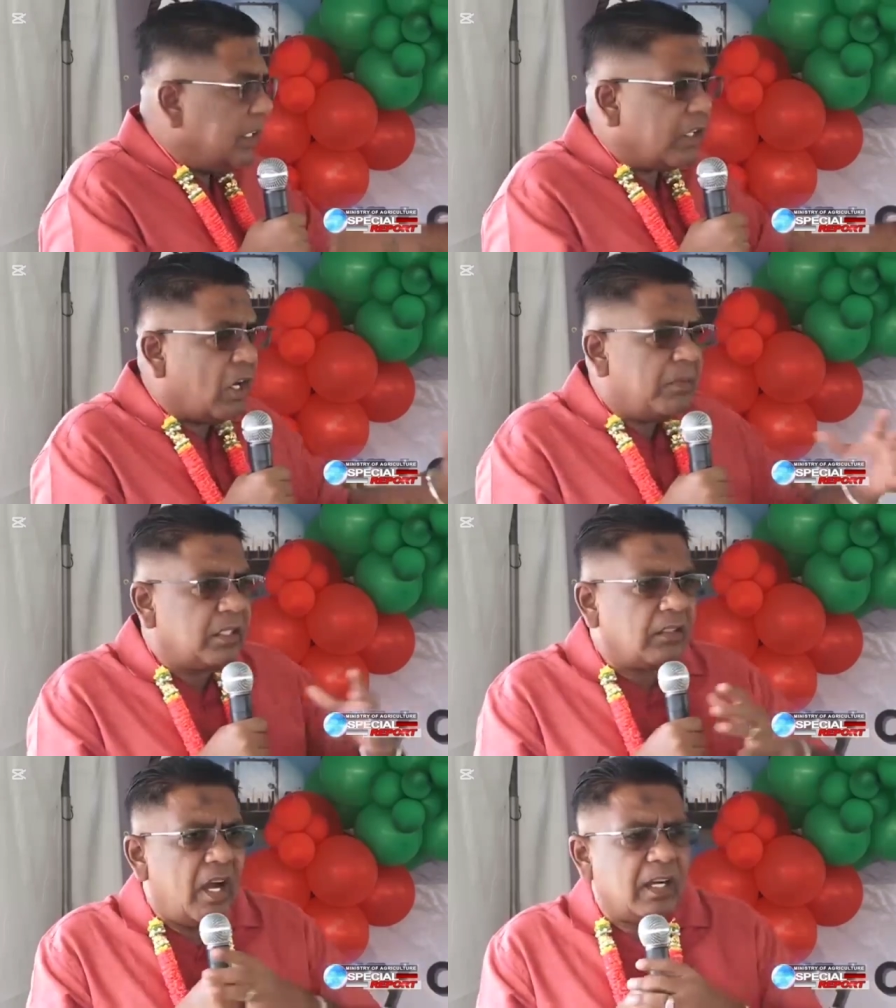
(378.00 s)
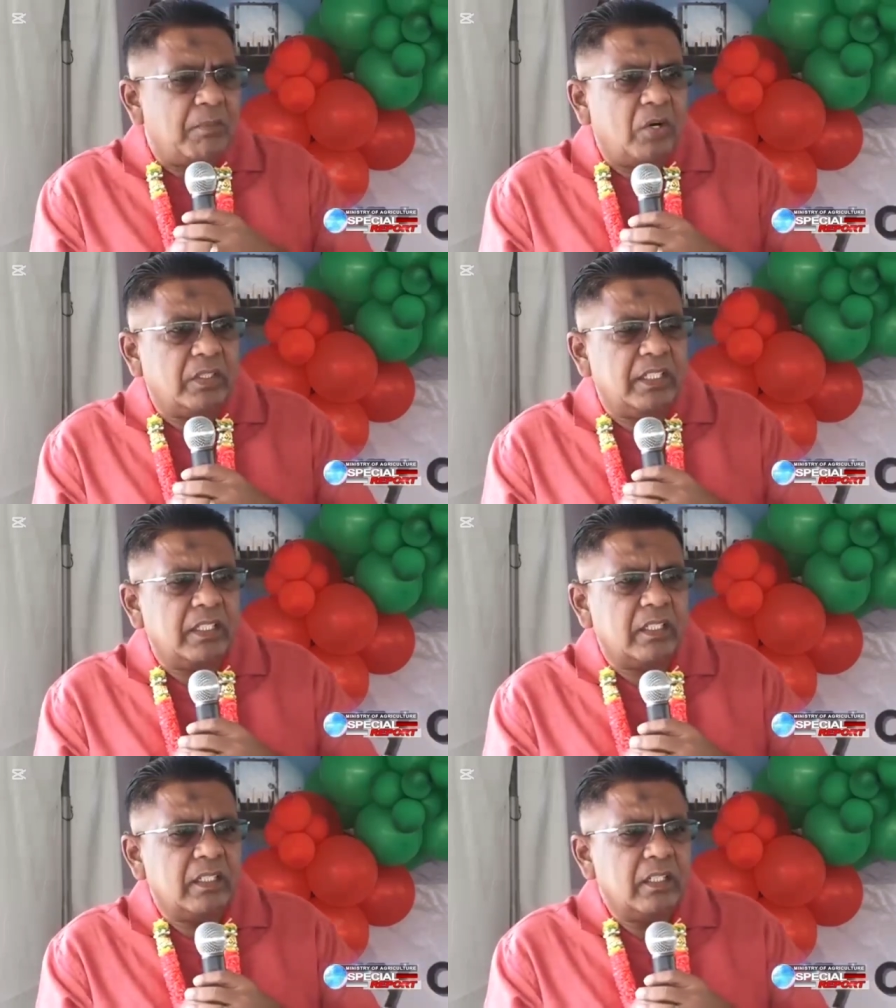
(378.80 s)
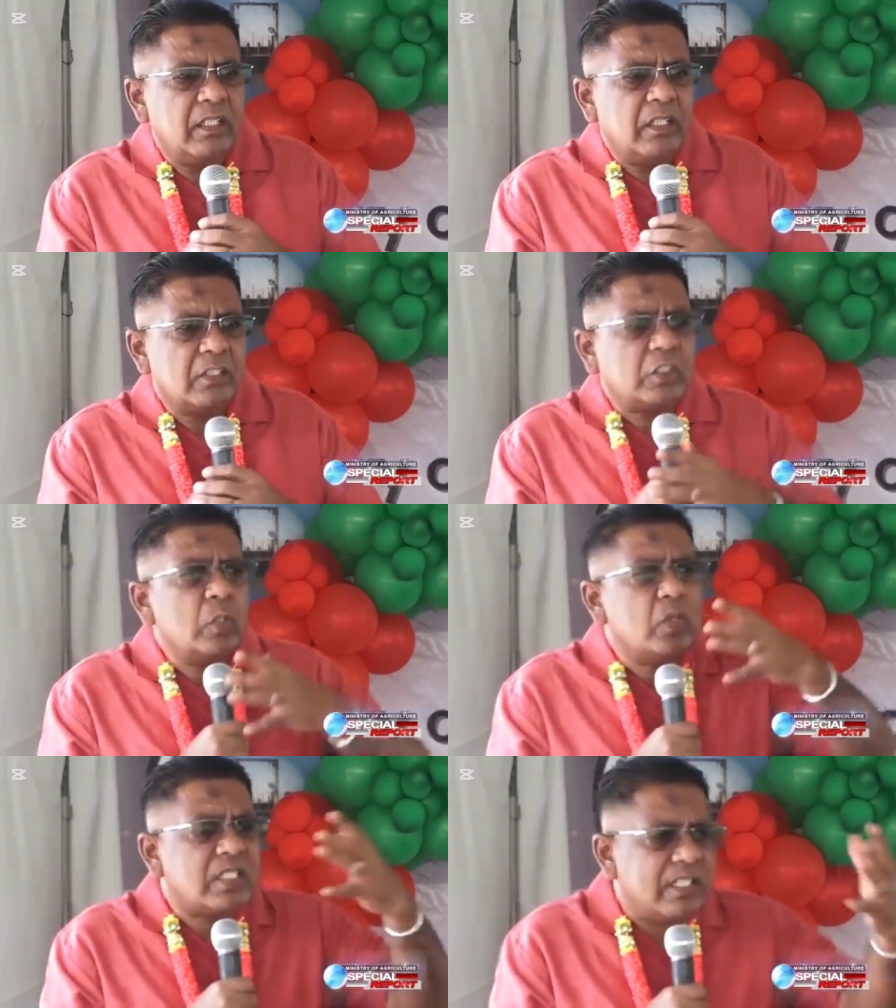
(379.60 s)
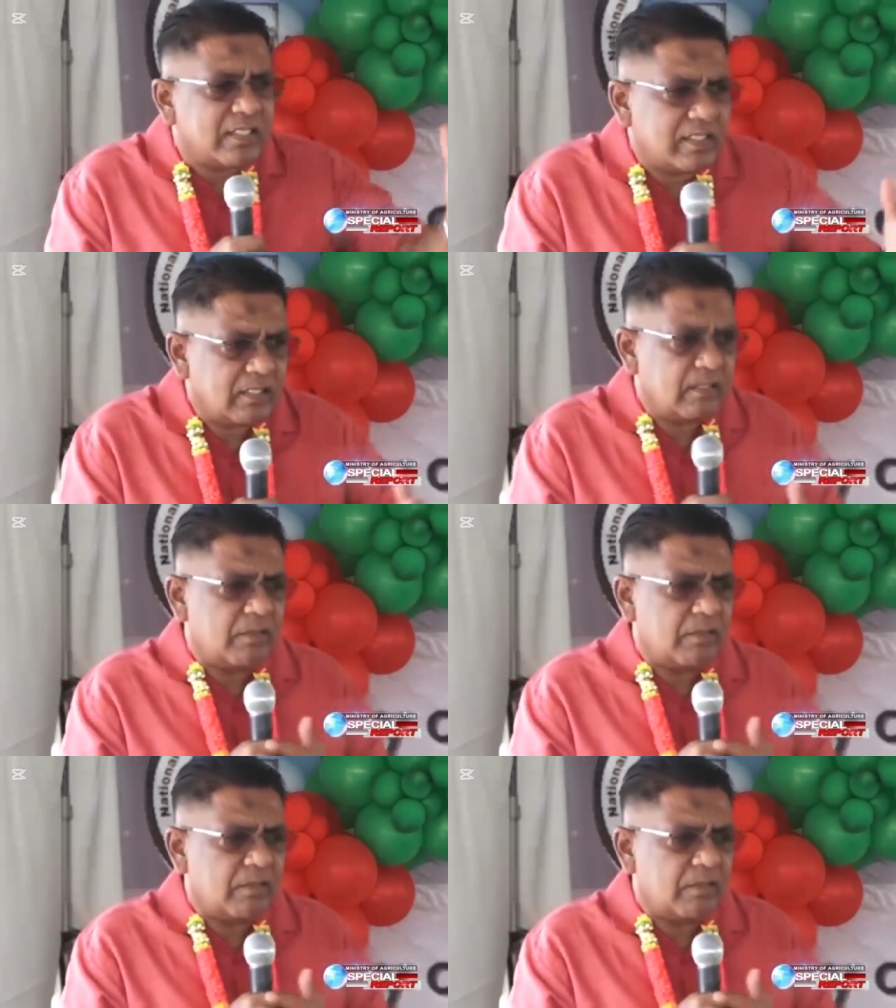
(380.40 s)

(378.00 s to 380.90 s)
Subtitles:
the comrade talk about the sluices.